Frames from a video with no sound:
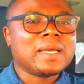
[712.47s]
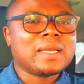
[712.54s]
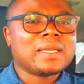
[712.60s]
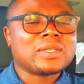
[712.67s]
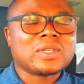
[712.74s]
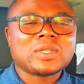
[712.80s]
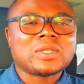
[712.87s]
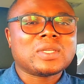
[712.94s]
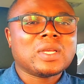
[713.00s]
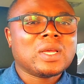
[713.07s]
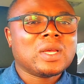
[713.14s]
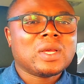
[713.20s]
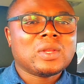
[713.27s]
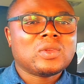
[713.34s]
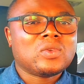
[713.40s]
They just
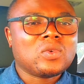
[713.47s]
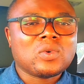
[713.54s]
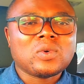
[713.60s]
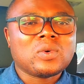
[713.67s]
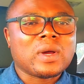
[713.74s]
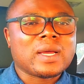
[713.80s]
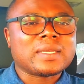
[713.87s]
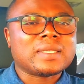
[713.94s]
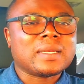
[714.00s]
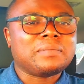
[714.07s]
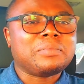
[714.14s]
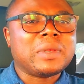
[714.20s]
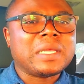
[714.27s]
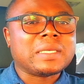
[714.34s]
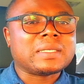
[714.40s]
do as they
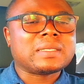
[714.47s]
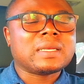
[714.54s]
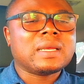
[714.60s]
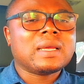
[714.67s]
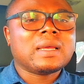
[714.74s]
please.